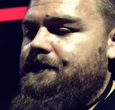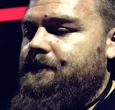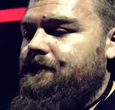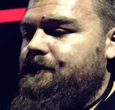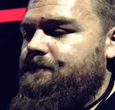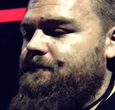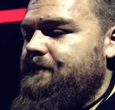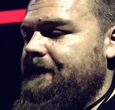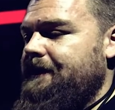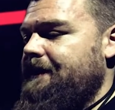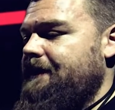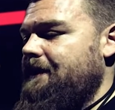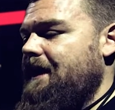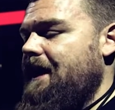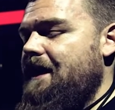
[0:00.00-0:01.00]
could
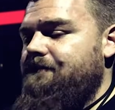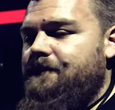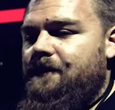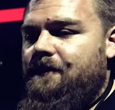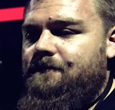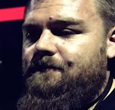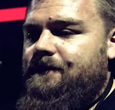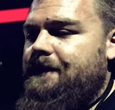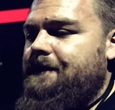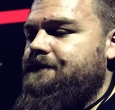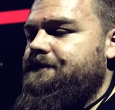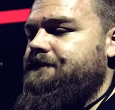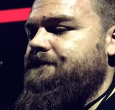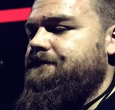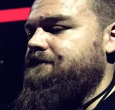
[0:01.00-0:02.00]
be Aviom,
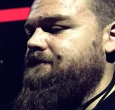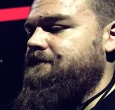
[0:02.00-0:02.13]
there's